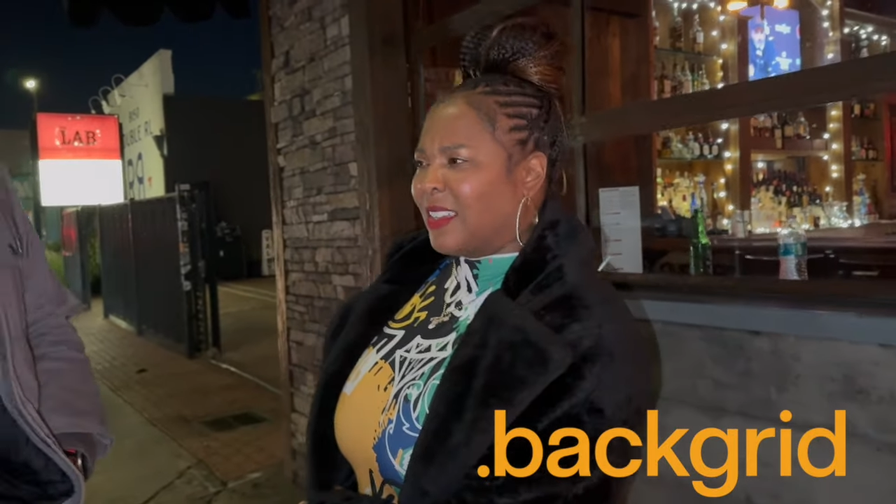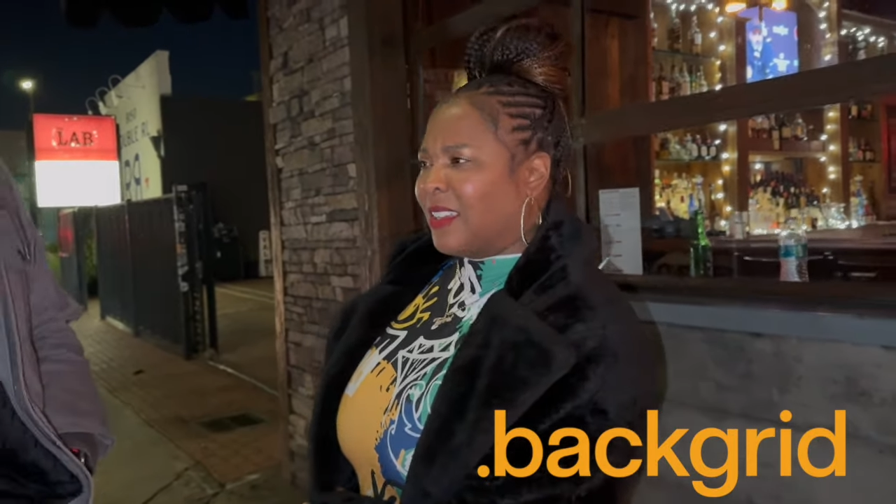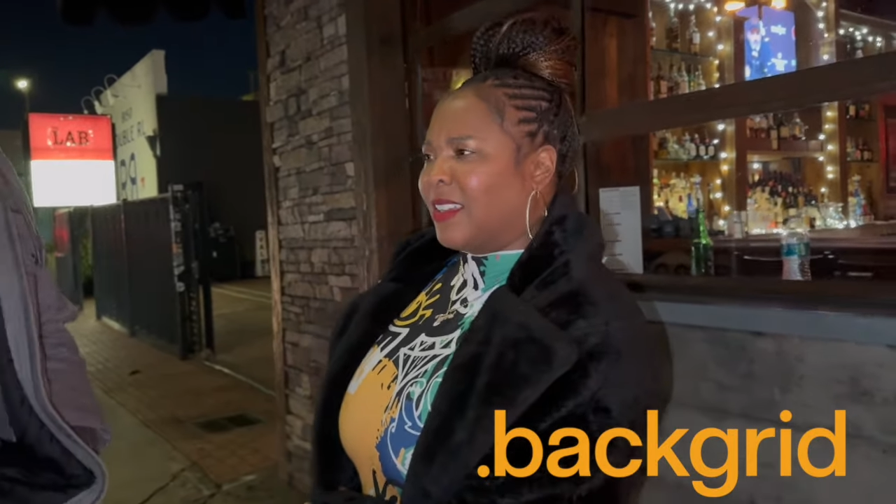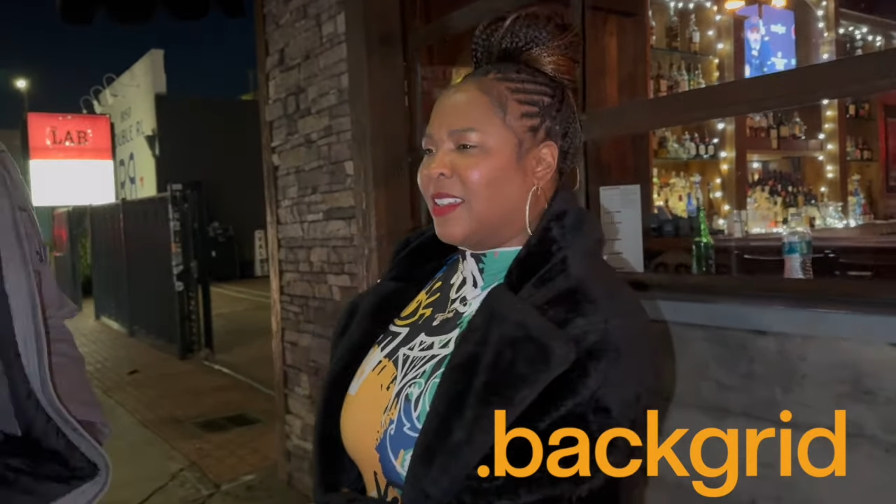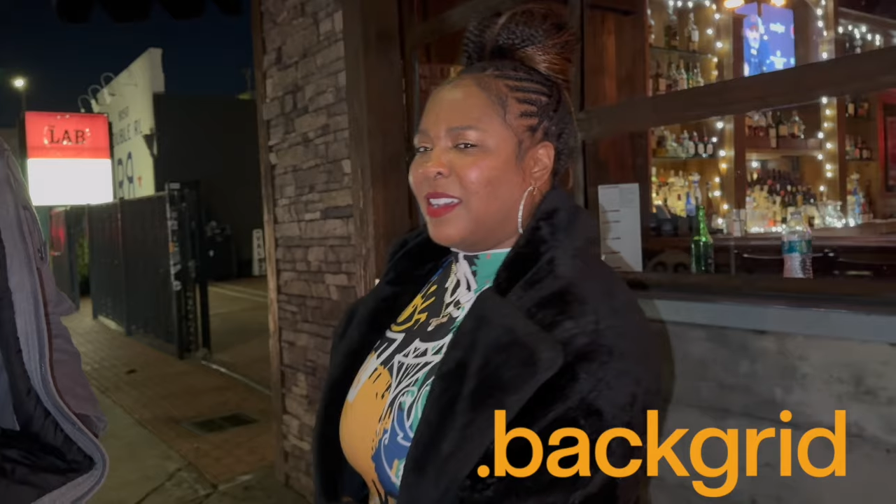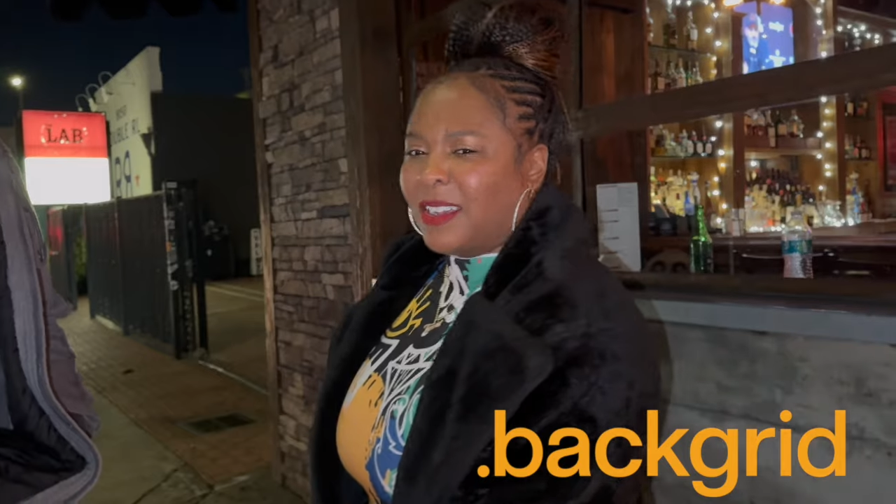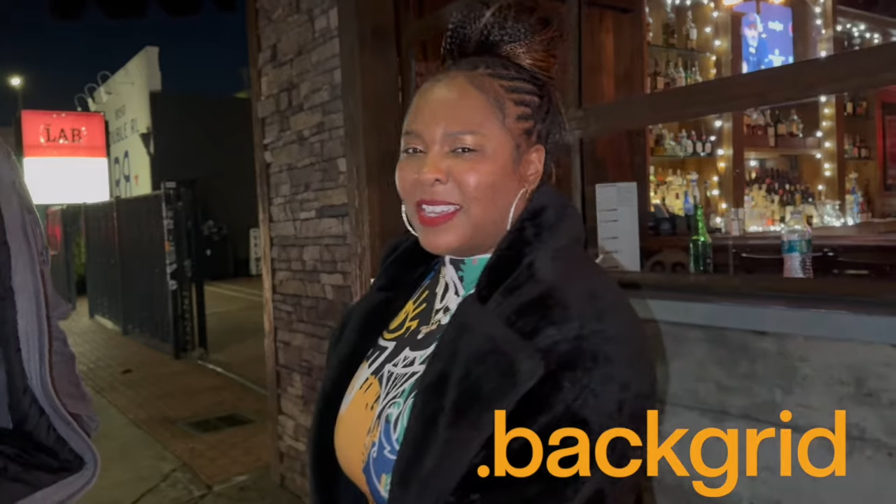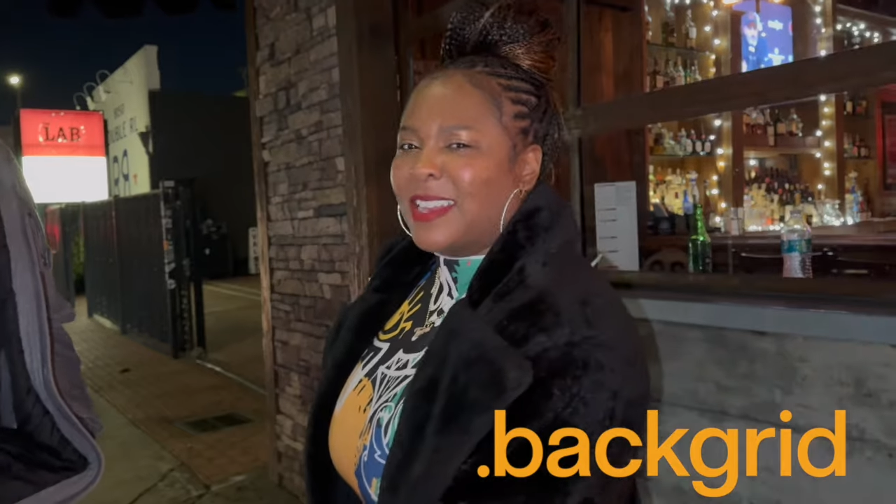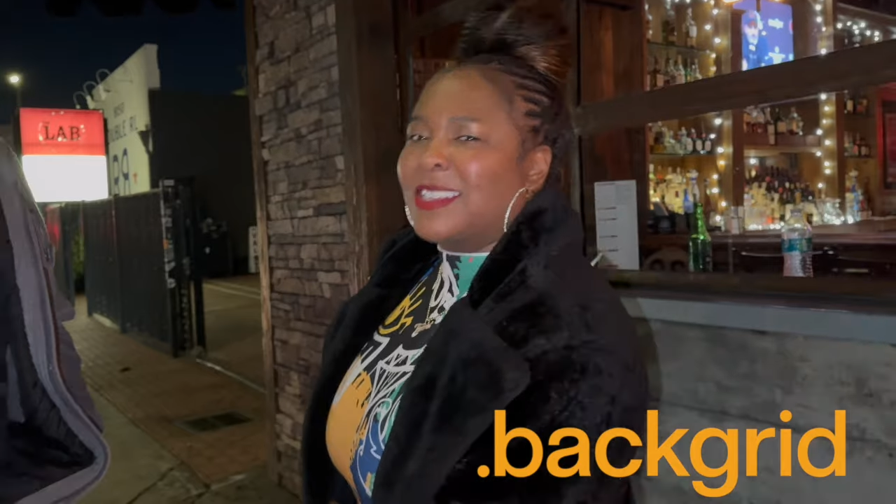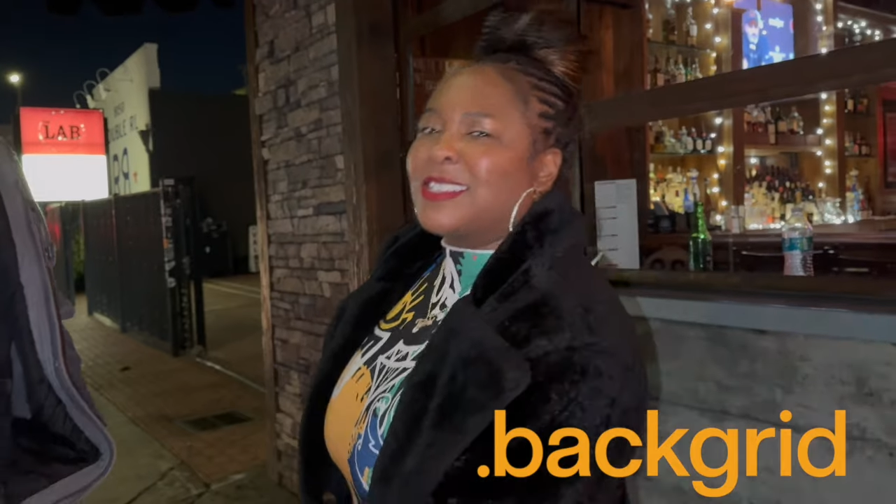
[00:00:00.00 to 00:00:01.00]
I have a okay, couple.
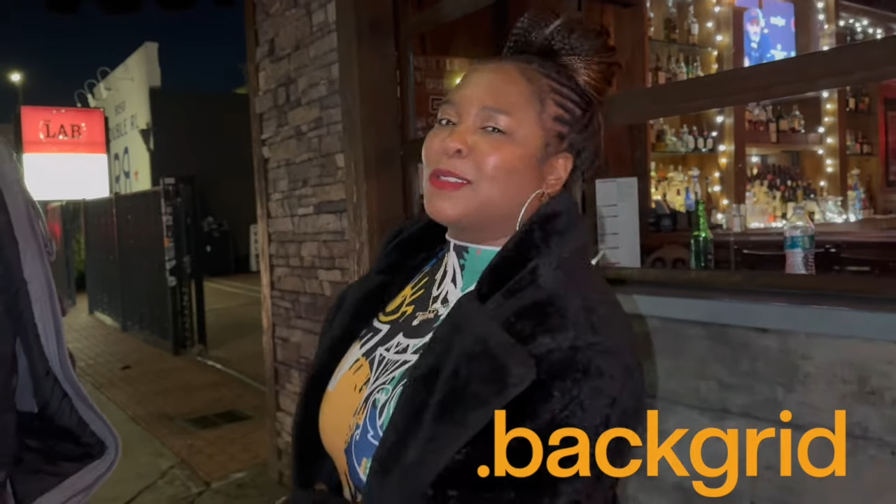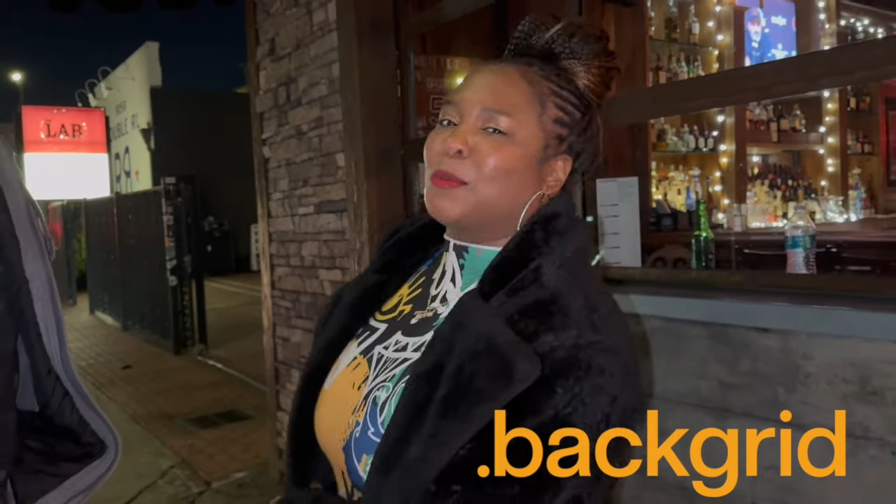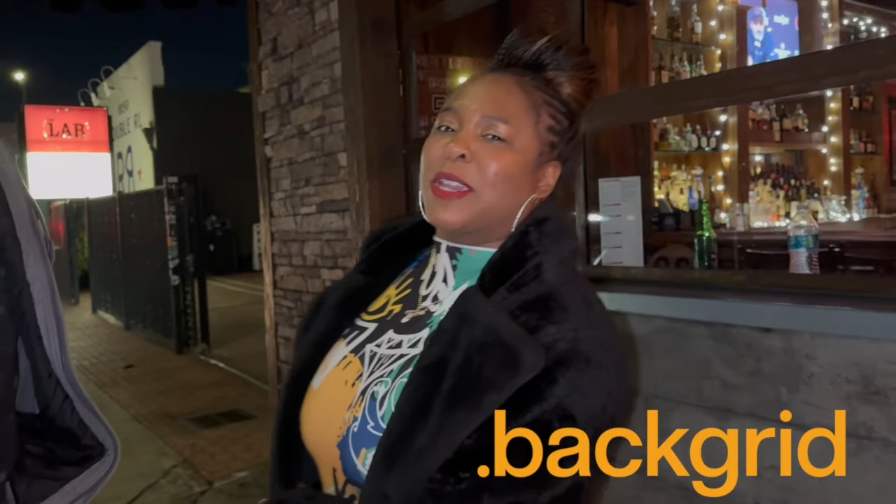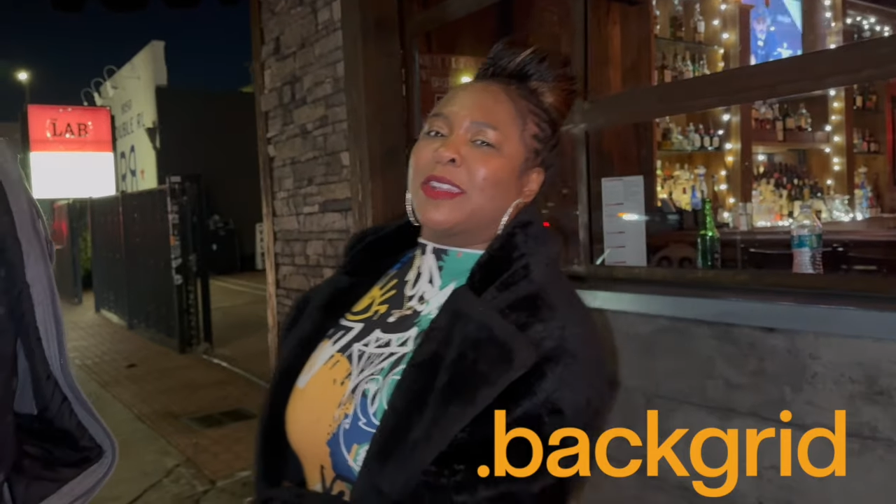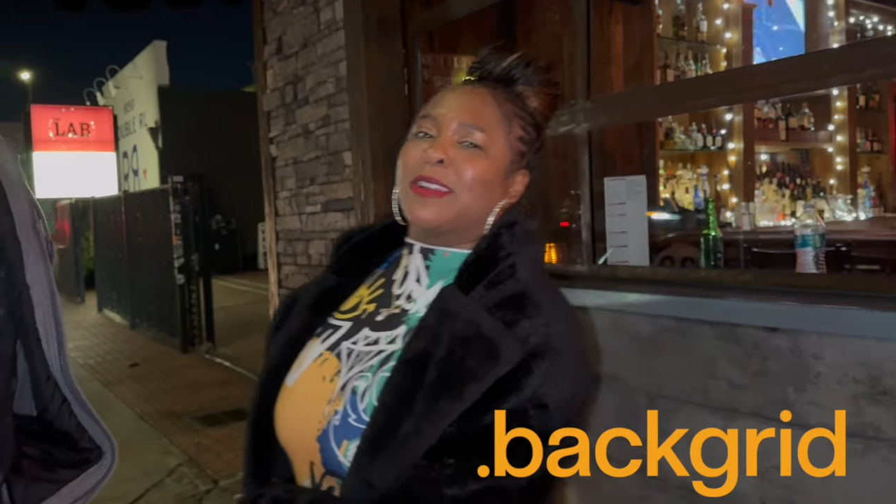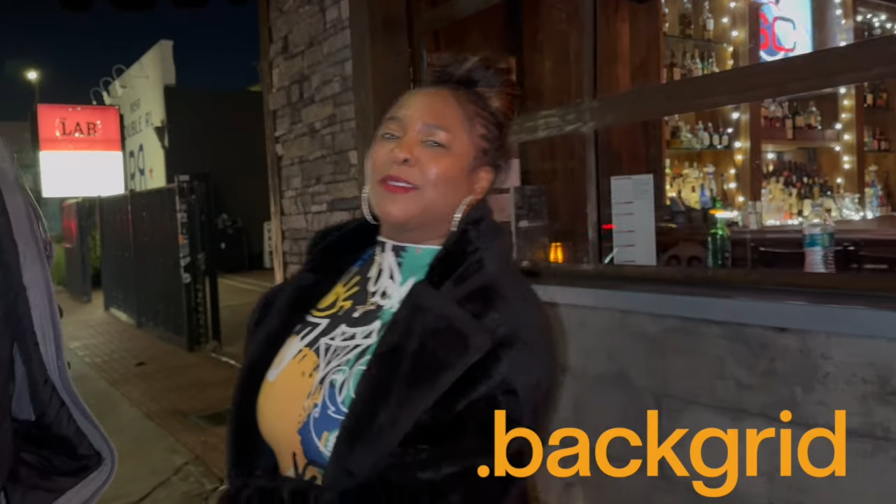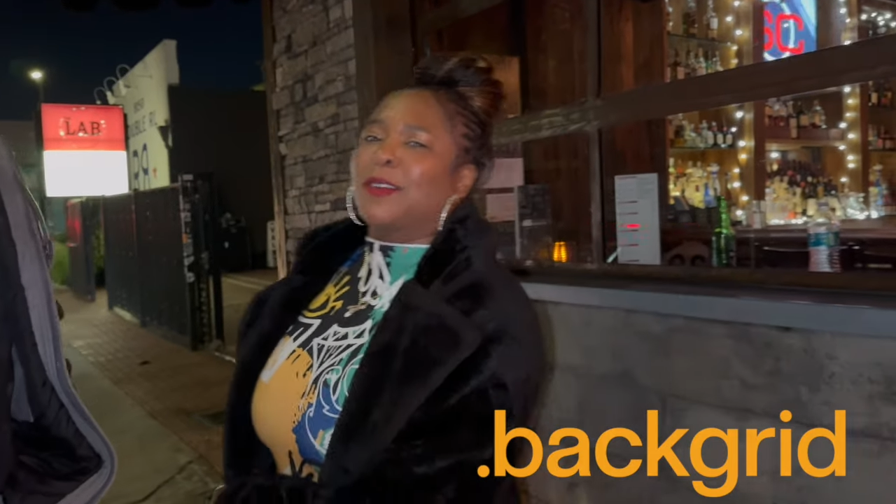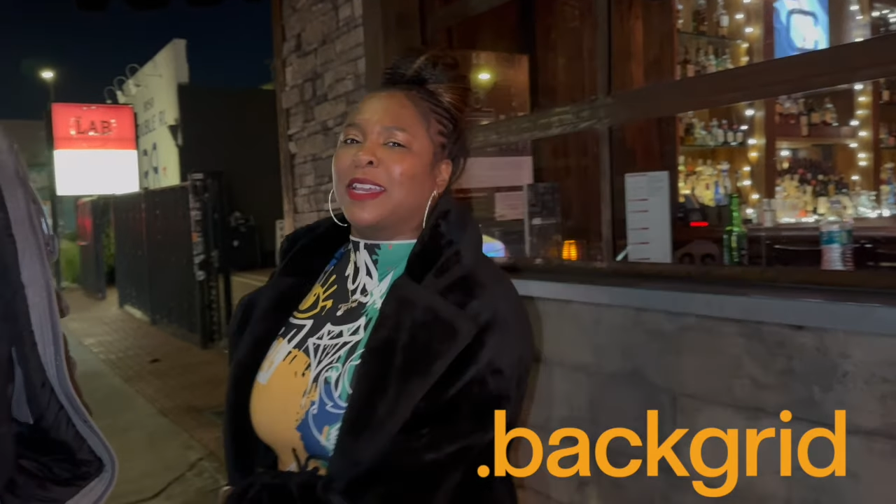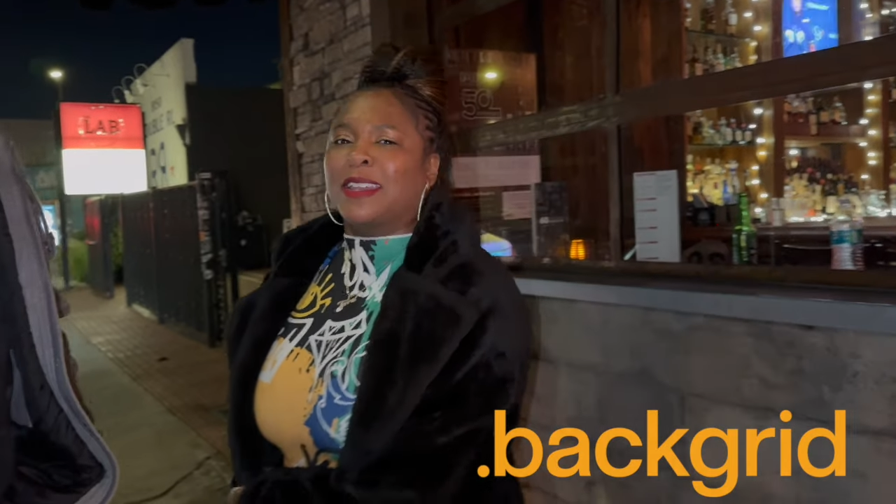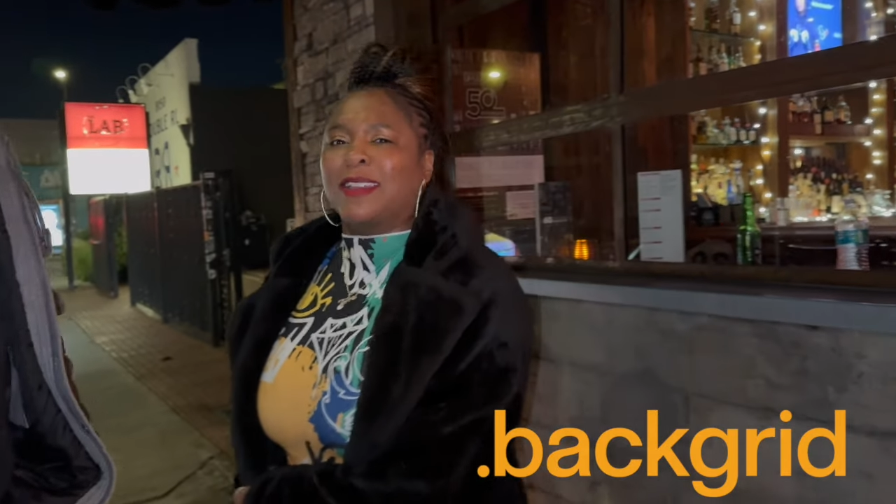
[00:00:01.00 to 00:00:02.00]
Okay, this is weird.
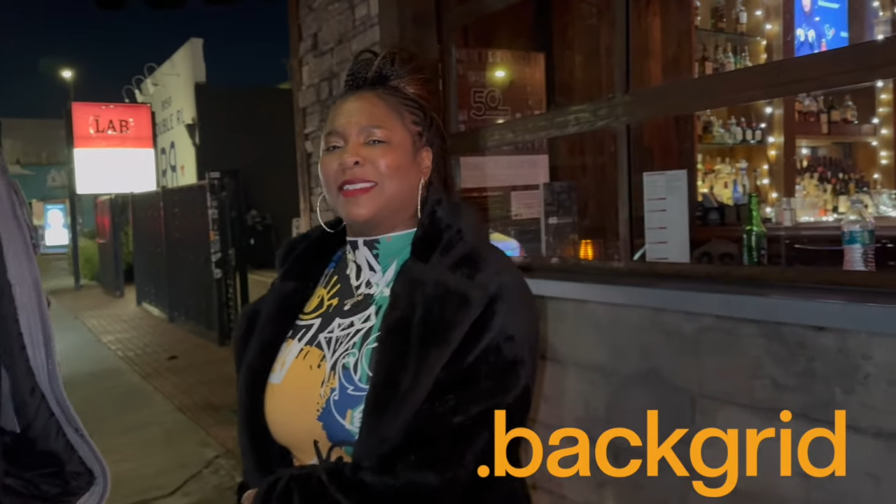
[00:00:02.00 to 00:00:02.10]
Wait.